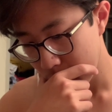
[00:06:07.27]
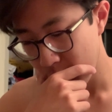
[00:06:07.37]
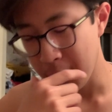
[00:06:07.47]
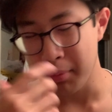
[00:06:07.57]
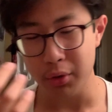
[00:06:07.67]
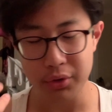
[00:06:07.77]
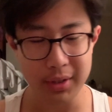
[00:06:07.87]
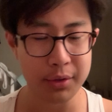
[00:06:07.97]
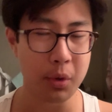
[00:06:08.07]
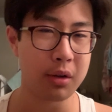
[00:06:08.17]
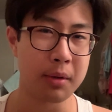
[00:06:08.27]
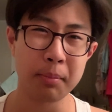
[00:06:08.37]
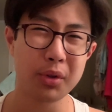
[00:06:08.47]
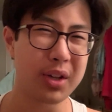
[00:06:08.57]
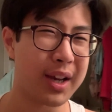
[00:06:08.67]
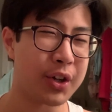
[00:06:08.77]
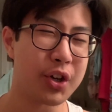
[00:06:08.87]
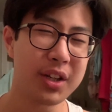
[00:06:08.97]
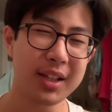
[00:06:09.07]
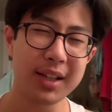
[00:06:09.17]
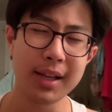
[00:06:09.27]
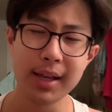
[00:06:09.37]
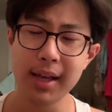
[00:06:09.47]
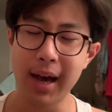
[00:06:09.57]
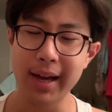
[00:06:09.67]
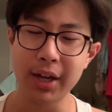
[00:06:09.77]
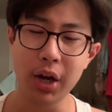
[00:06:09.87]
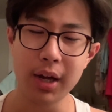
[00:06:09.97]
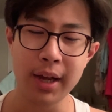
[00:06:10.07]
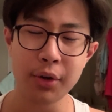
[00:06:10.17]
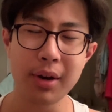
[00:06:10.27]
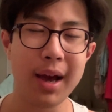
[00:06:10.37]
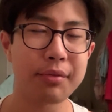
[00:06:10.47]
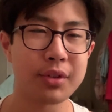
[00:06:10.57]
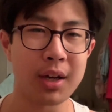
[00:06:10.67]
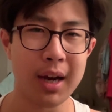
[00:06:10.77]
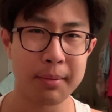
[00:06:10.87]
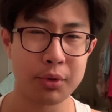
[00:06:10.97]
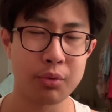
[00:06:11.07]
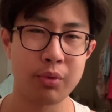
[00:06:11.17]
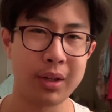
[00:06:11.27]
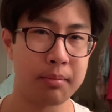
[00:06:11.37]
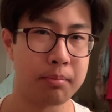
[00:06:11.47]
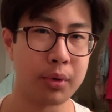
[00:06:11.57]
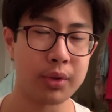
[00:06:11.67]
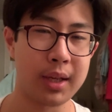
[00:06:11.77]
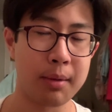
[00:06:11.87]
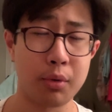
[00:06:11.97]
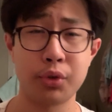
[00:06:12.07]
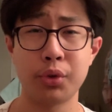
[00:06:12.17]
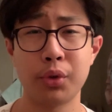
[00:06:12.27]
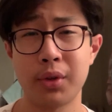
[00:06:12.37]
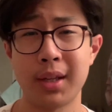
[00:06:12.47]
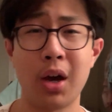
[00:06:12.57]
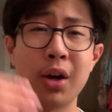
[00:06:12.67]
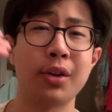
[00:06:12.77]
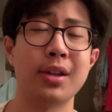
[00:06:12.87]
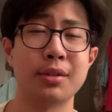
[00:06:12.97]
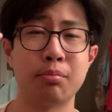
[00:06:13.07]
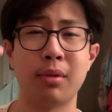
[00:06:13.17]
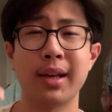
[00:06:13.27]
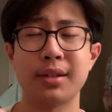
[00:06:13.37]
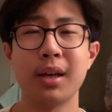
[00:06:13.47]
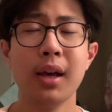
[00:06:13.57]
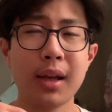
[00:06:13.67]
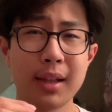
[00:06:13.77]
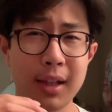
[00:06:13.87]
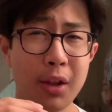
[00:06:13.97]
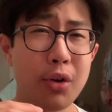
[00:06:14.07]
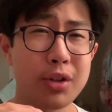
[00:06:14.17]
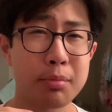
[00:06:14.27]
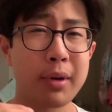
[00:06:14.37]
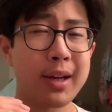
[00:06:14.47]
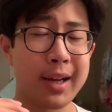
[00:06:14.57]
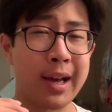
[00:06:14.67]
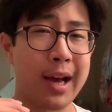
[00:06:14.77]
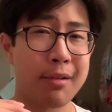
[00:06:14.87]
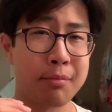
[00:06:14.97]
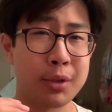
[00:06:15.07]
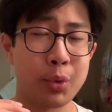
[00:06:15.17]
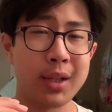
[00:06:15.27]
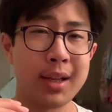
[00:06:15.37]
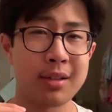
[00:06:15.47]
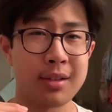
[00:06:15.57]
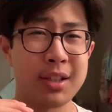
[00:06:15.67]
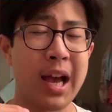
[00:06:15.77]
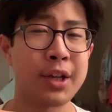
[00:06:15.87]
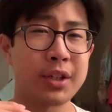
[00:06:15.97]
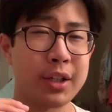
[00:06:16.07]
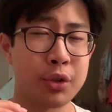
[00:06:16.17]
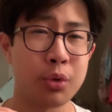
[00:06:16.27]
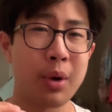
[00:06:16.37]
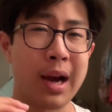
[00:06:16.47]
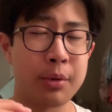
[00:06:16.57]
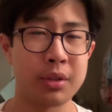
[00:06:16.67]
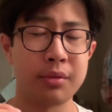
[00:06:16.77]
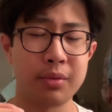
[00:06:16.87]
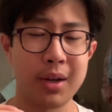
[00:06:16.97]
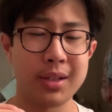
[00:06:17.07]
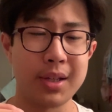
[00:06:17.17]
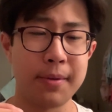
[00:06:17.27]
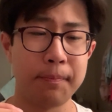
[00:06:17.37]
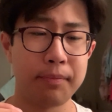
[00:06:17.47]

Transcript: The books as well, the books, I couldn't, I can't, I don't have time to read books anymore. Sure, you can argue there's breaks. The longest break I have between lessons is actually 2 hours and 30.